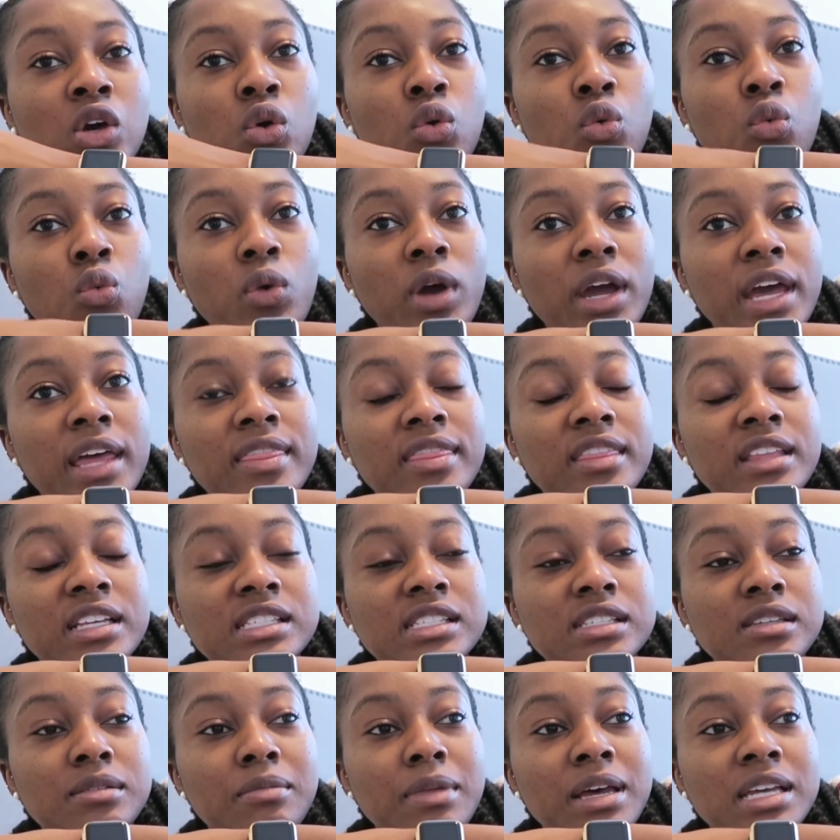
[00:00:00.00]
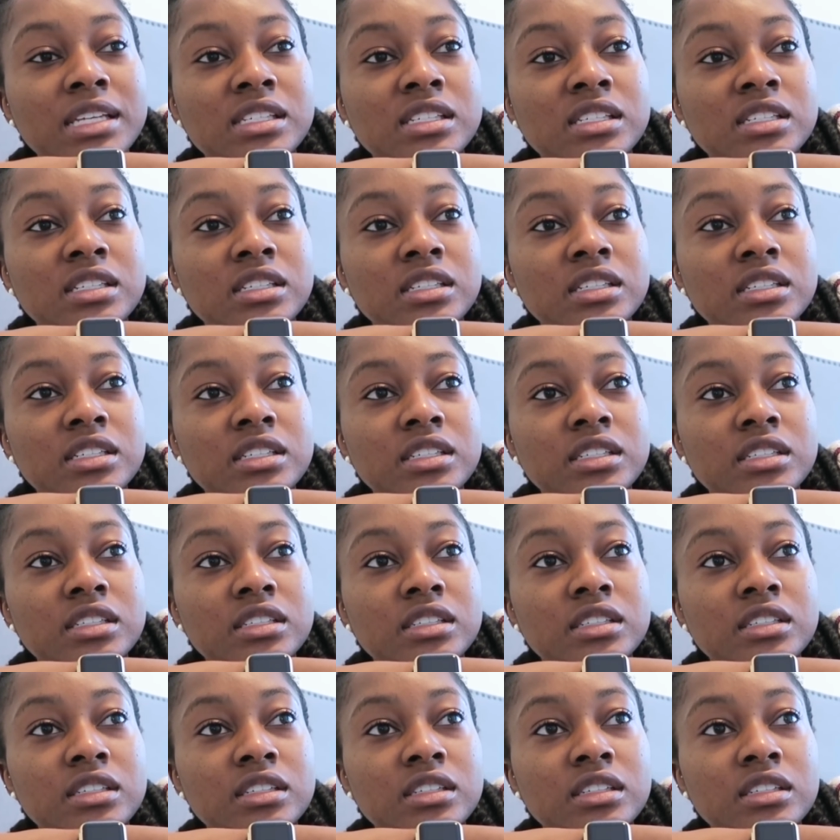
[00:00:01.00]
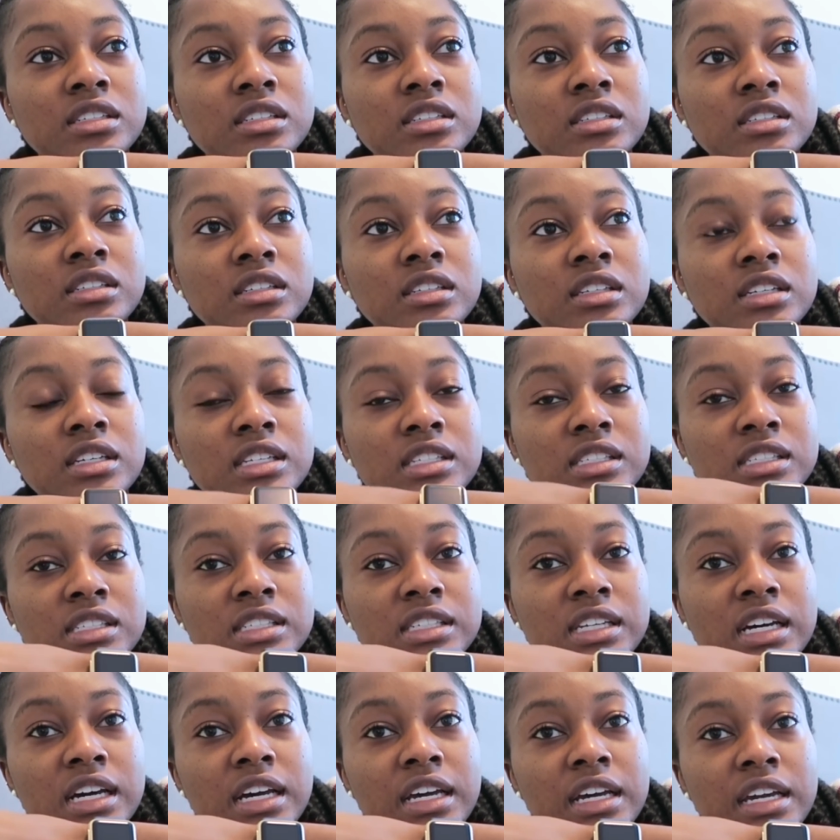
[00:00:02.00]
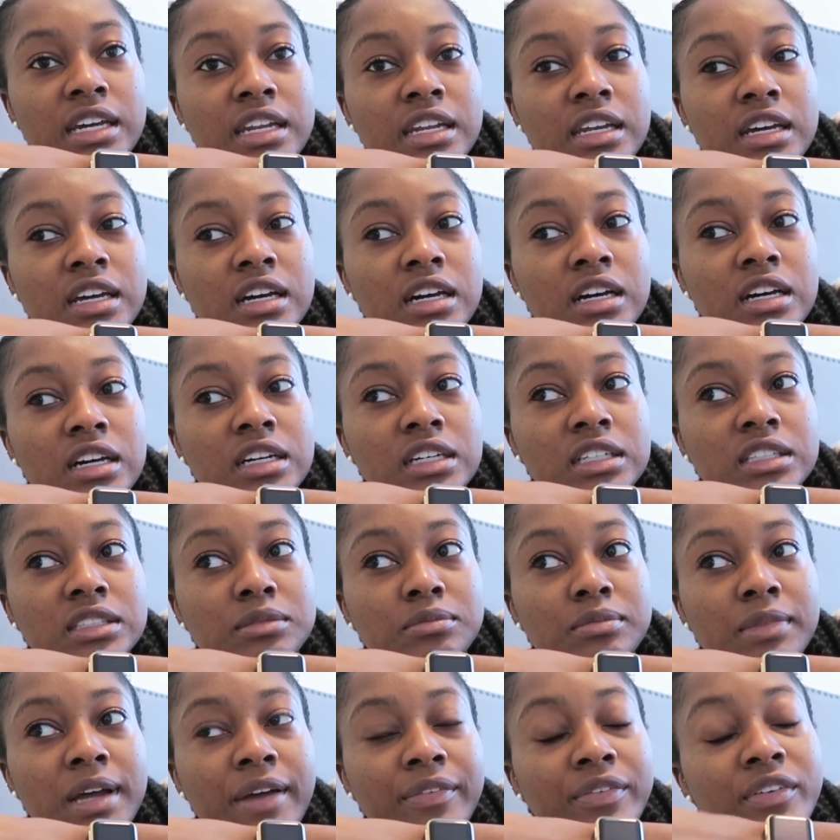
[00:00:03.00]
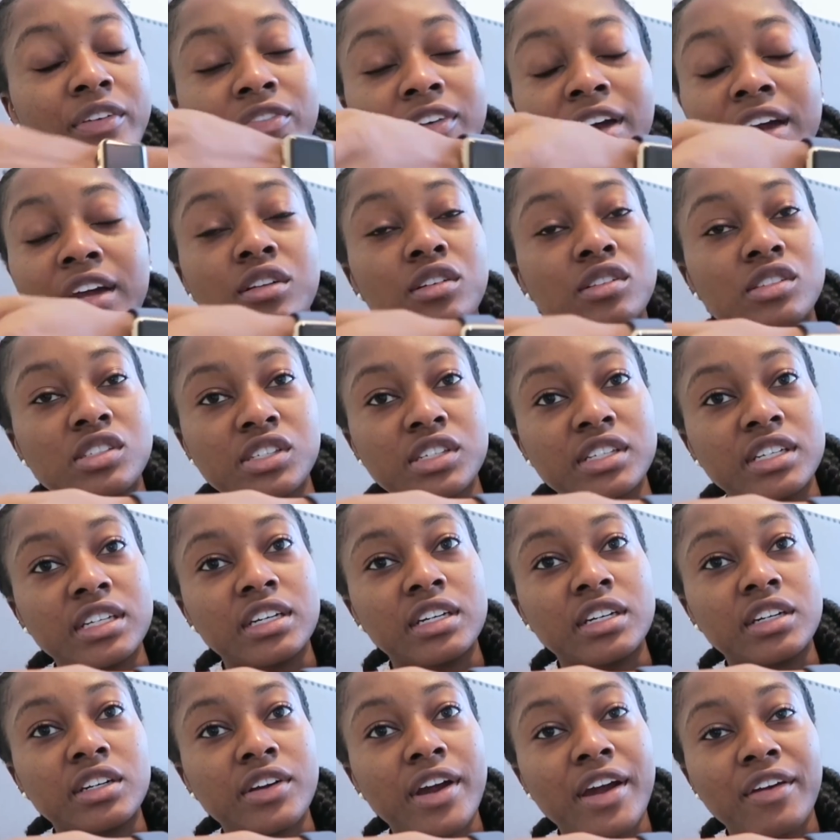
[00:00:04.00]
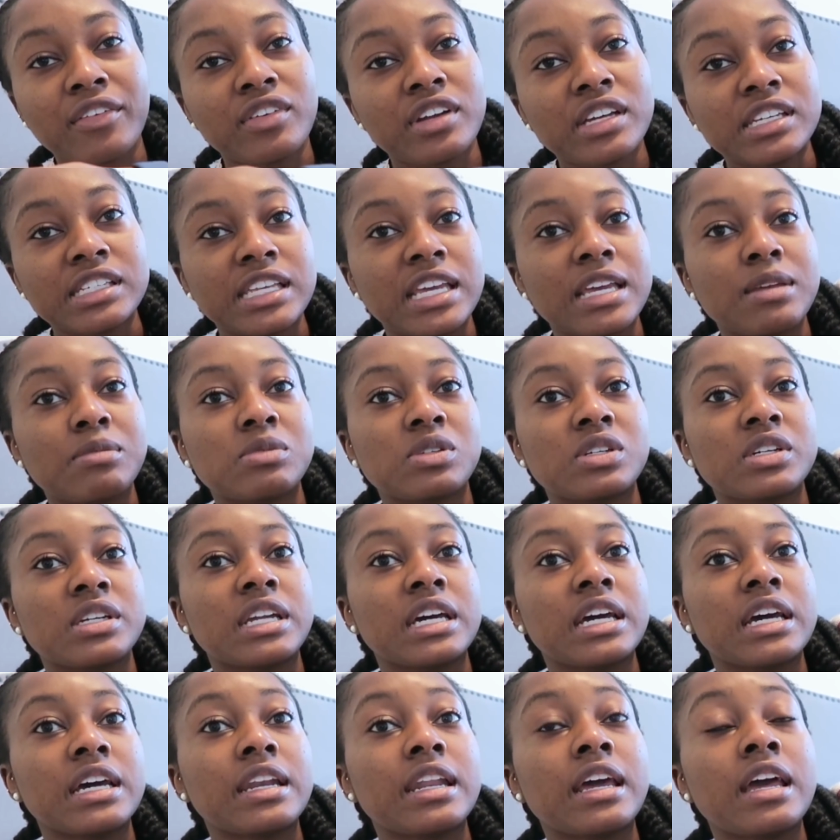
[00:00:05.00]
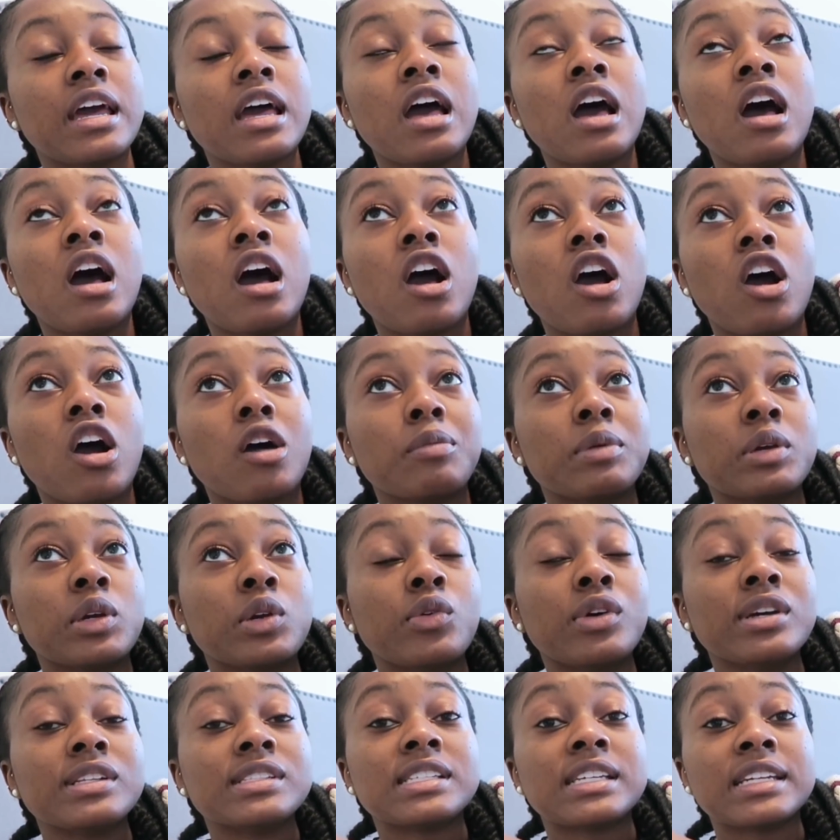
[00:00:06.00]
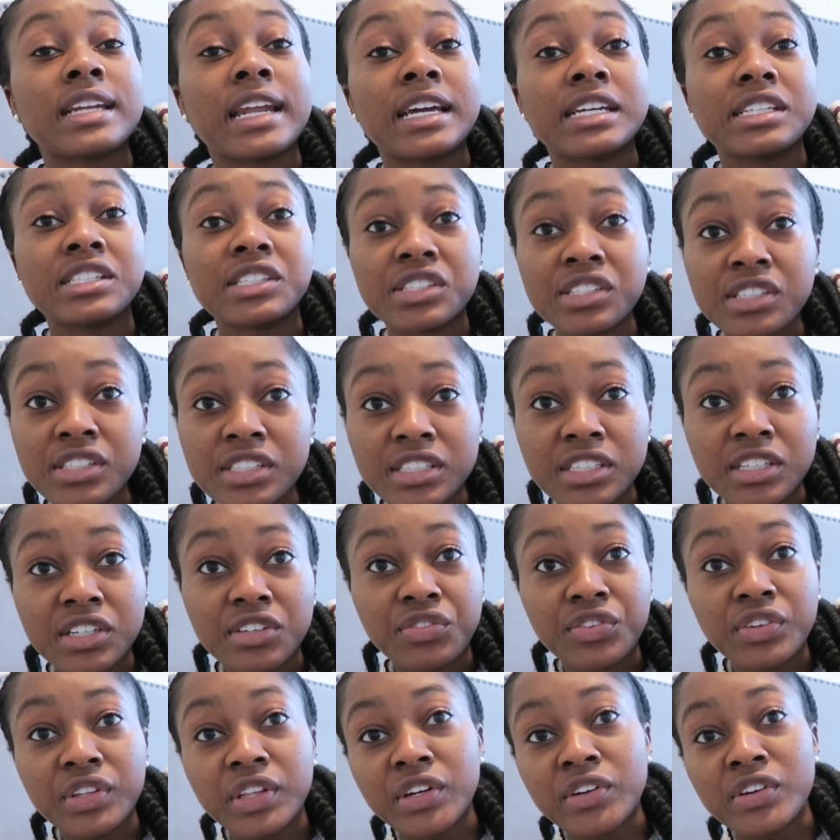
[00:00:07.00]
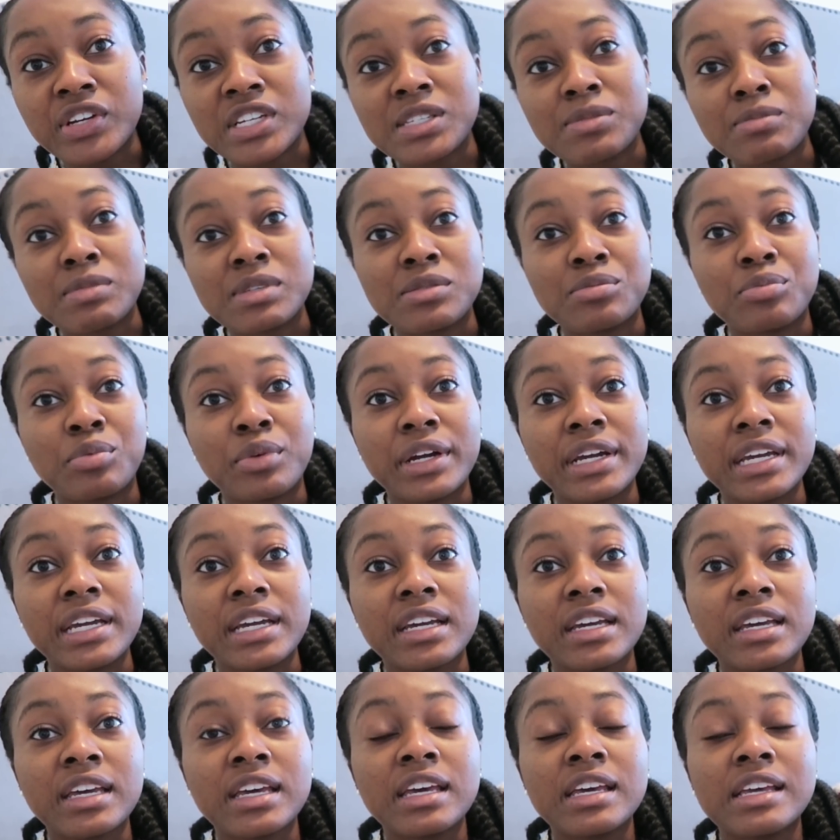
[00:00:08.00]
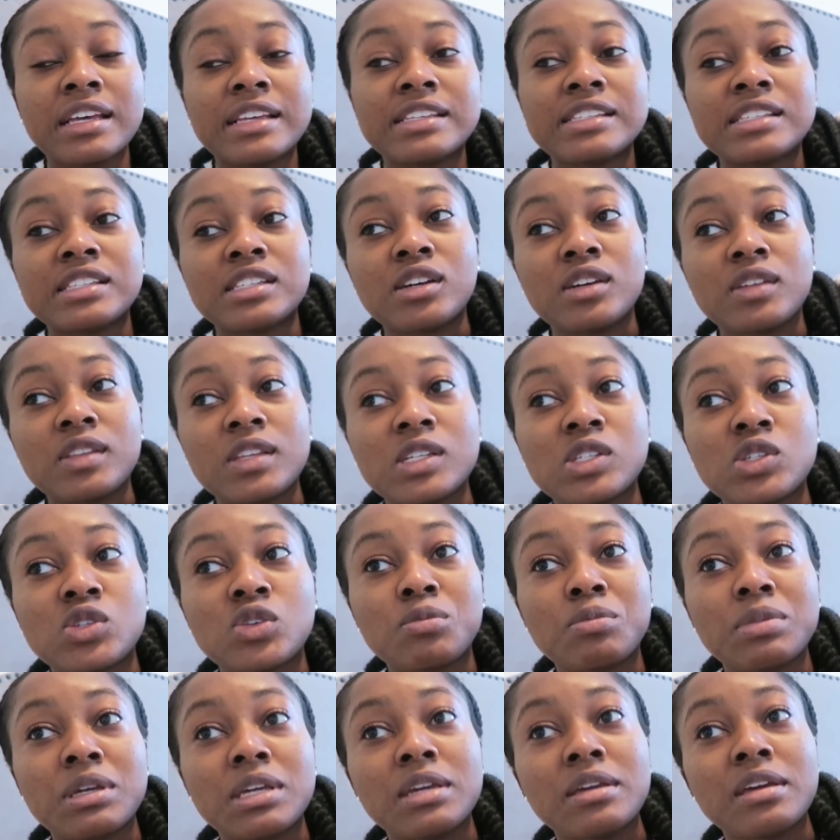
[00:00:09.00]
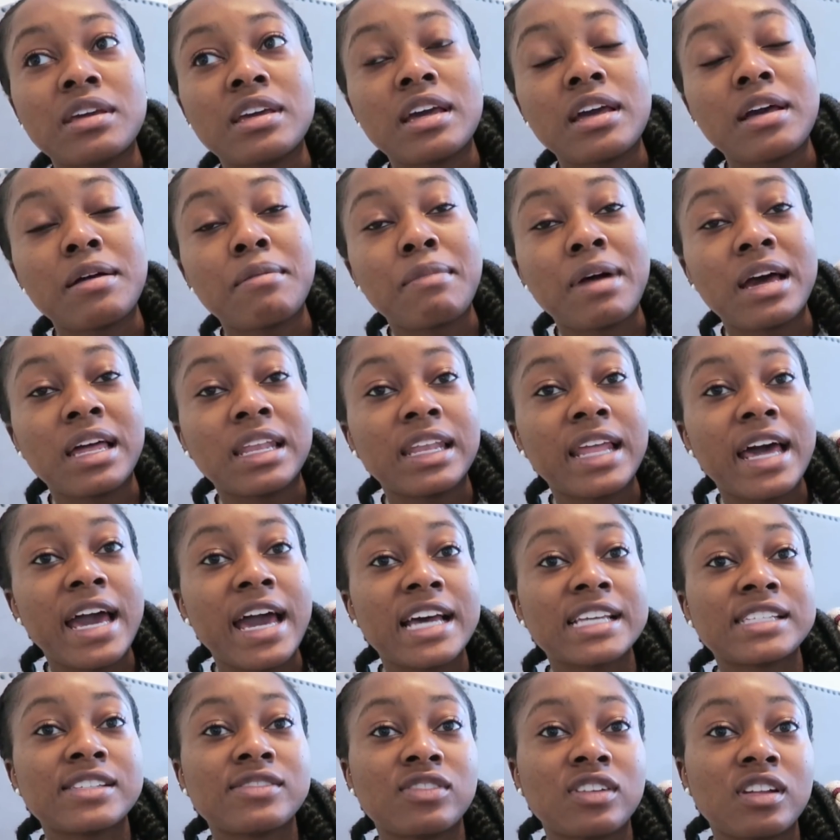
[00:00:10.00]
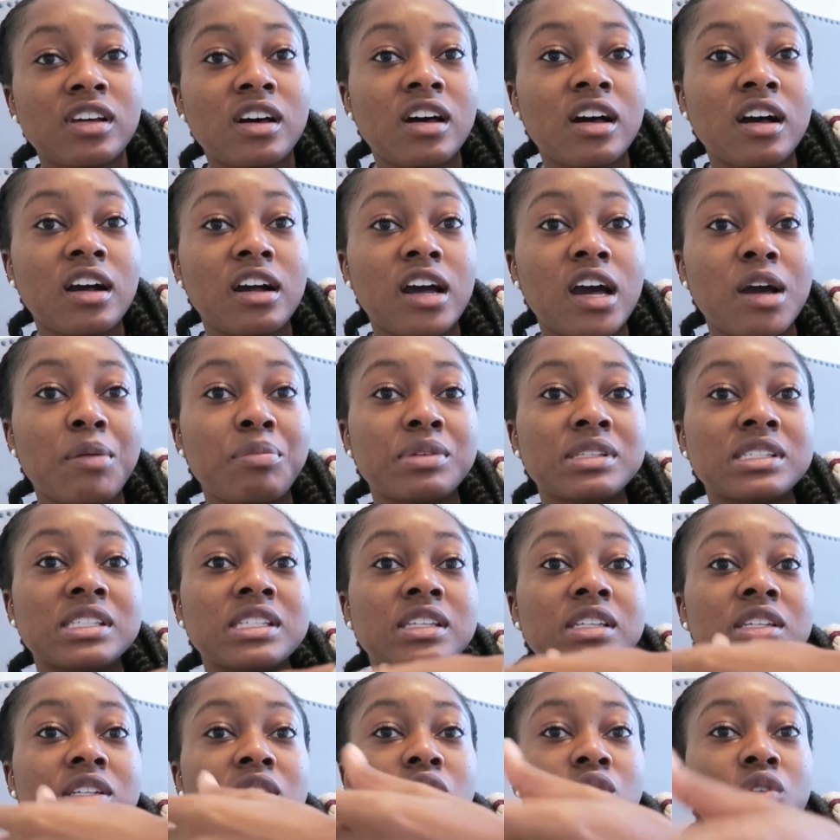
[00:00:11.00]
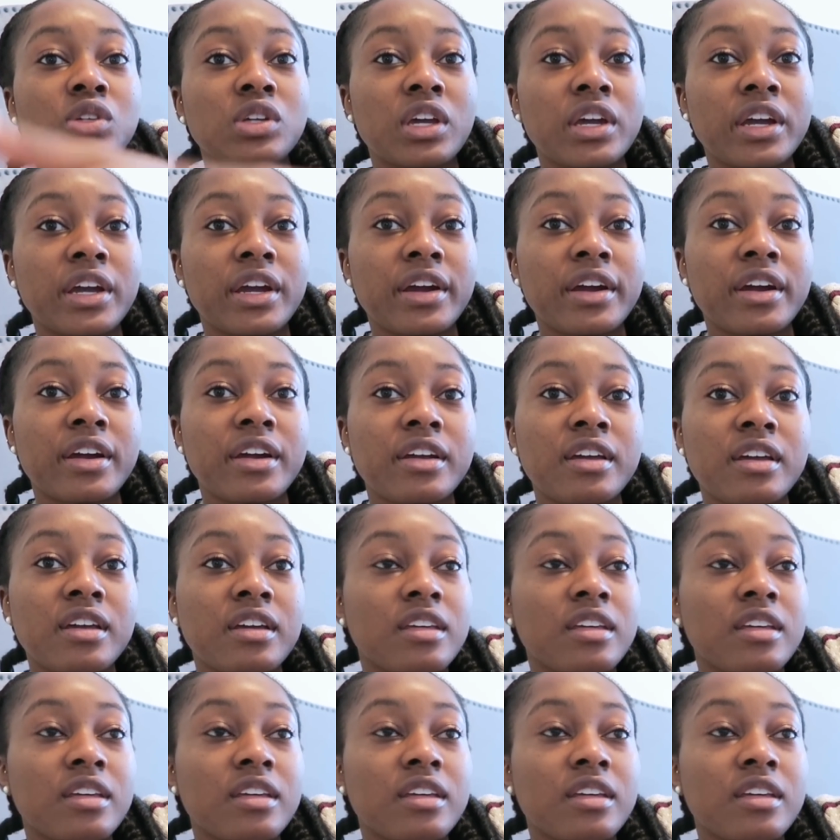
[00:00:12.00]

when the semester is done um after finals are done or after exams are done I'll be going to Nigeria for the Christmas break. So this will be my last vlog up until the new year